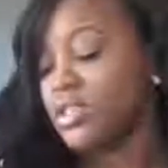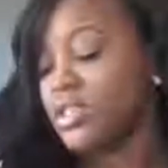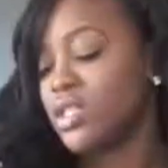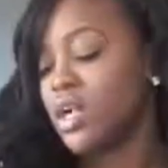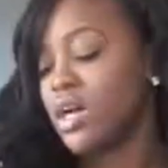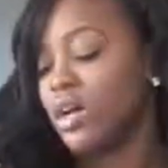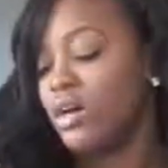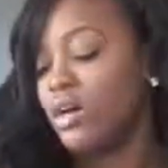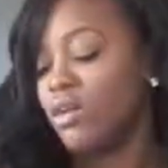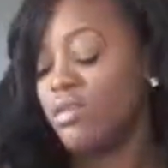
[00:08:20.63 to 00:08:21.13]

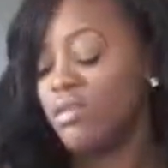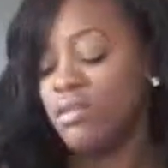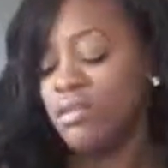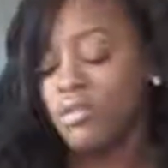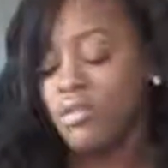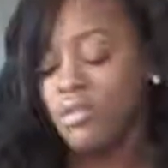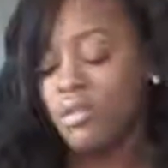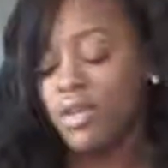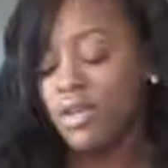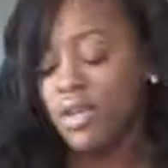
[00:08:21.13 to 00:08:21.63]
So,
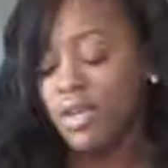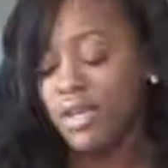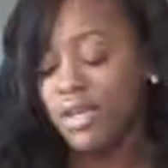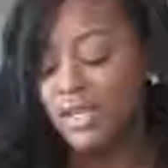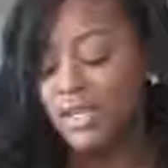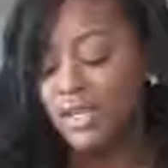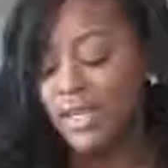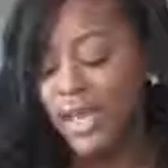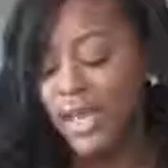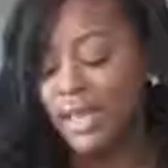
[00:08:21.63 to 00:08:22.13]

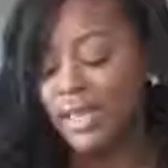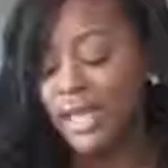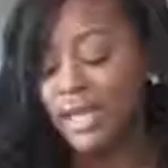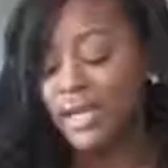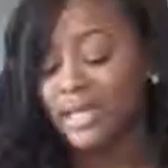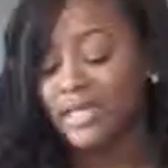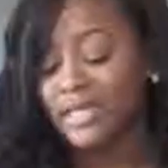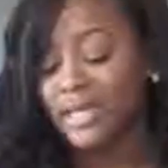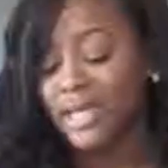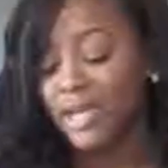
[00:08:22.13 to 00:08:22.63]
yeah,
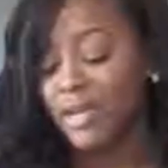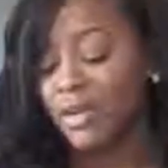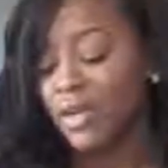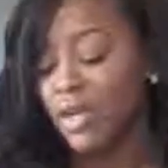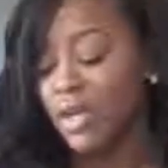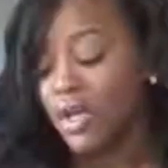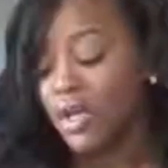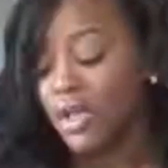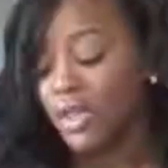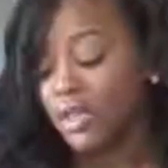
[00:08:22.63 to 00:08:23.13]
like I said,
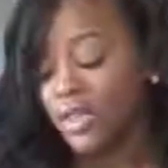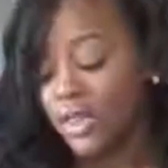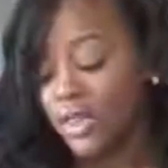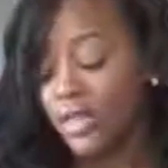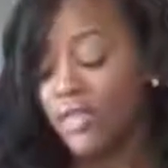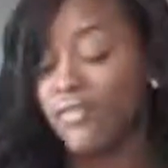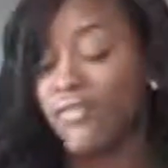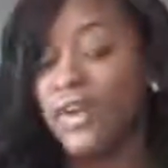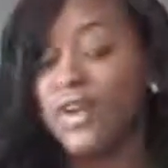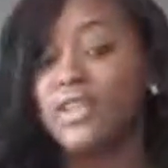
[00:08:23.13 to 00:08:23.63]

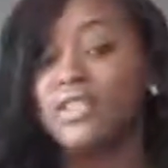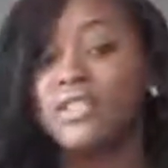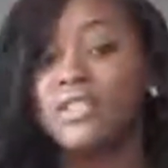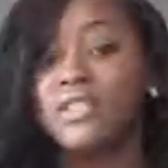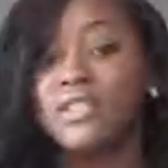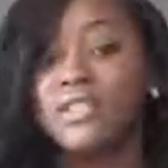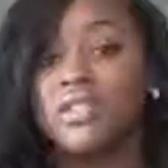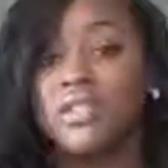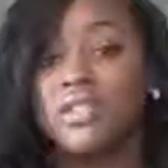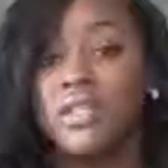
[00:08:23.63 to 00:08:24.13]
the
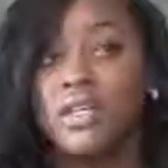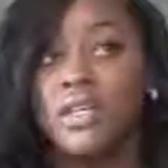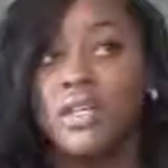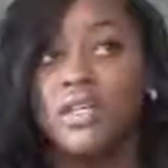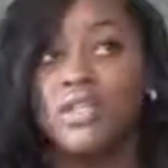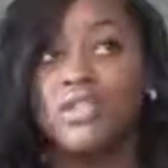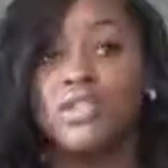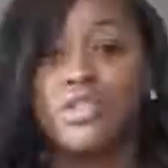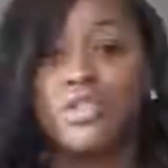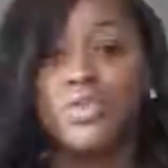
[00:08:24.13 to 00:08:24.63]
first
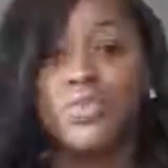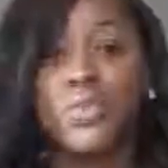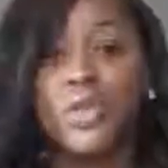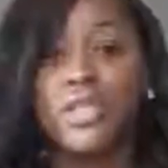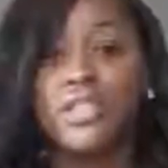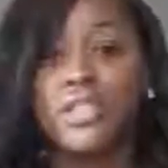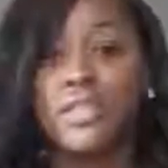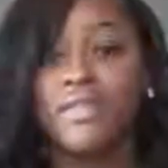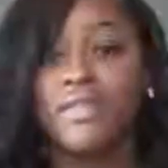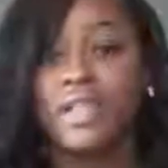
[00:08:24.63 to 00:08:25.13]
2
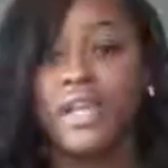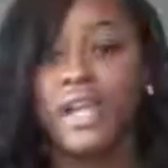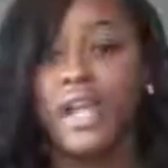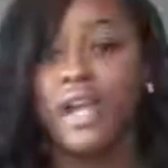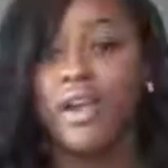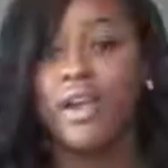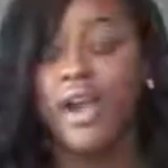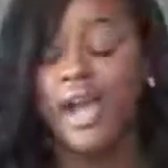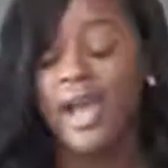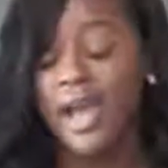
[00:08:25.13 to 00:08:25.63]
weeks of the
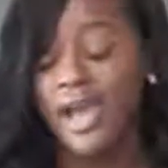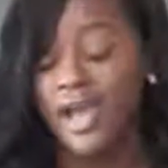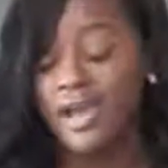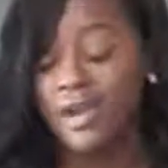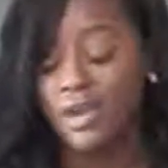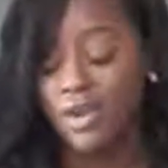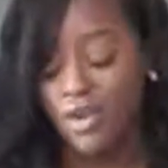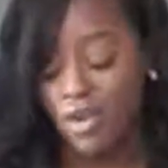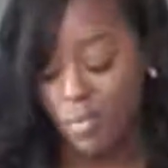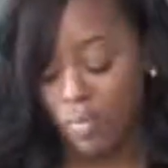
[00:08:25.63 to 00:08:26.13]
hair, I
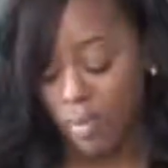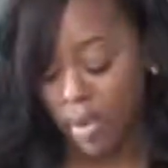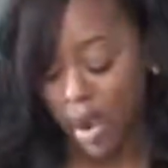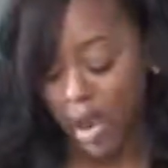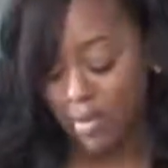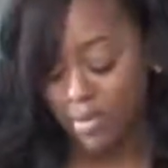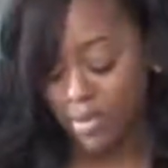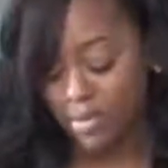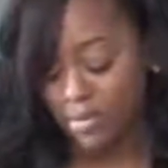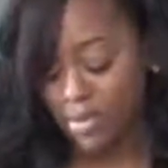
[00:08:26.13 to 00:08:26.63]
had no
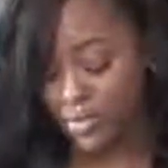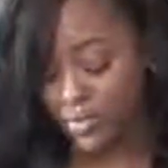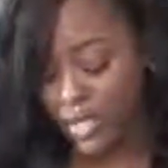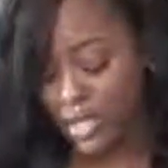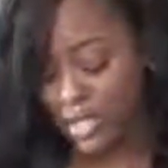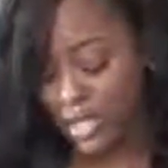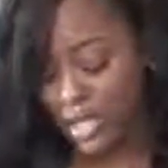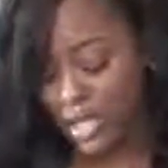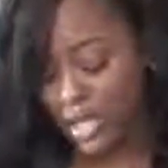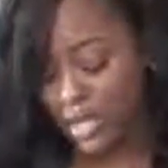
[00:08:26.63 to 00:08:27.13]
problems
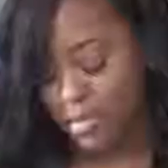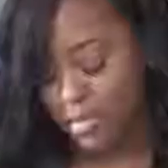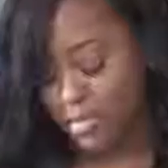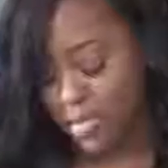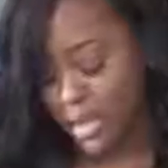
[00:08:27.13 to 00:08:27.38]
with it.